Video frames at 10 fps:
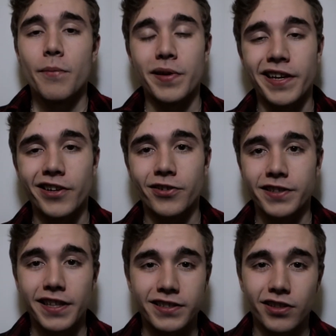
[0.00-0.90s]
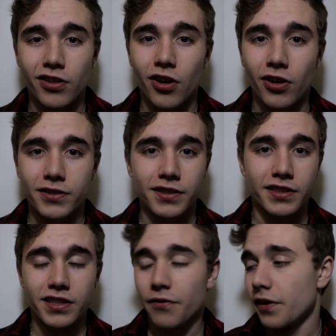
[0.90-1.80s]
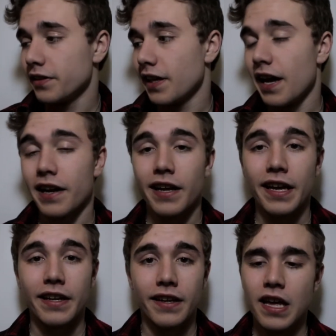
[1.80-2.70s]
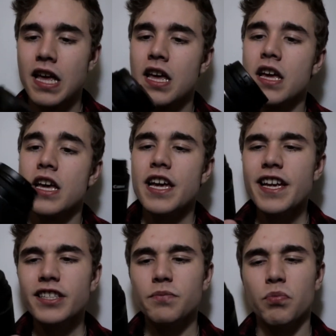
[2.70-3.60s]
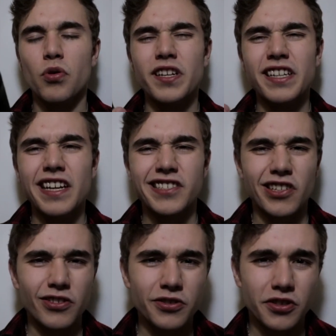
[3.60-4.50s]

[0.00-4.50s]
beginner DSLRs and stuff like that, and it's pretty nice. I don't use